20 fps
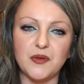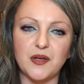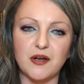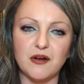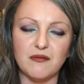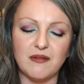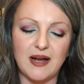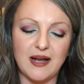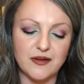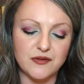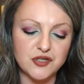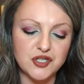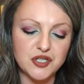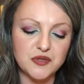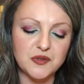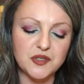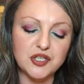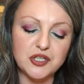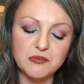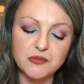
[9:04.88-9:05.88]
that are around you,
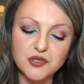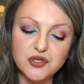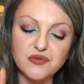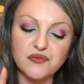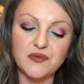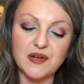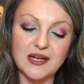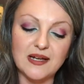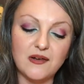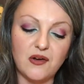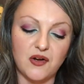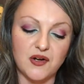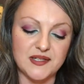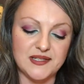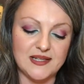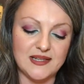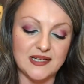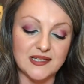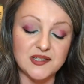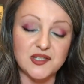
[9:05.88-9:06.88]
and you must realise
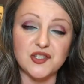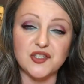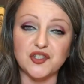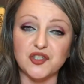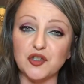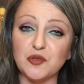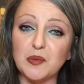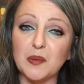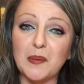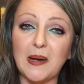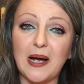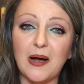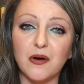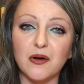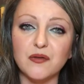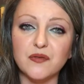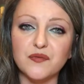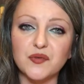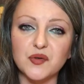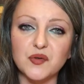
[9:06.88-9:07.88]
that's a superpower
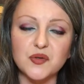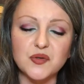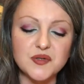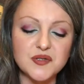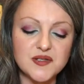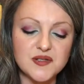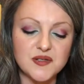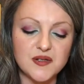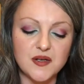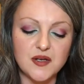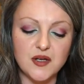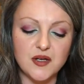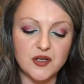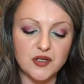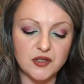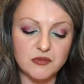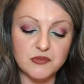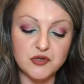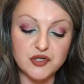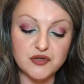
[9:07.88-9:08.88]
of yours.
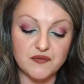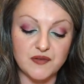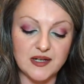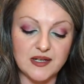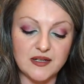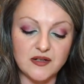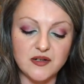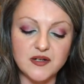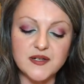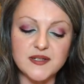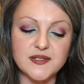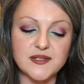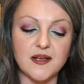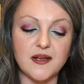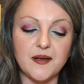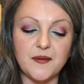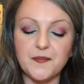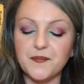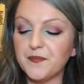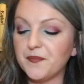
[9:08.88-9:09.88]
You must realise that.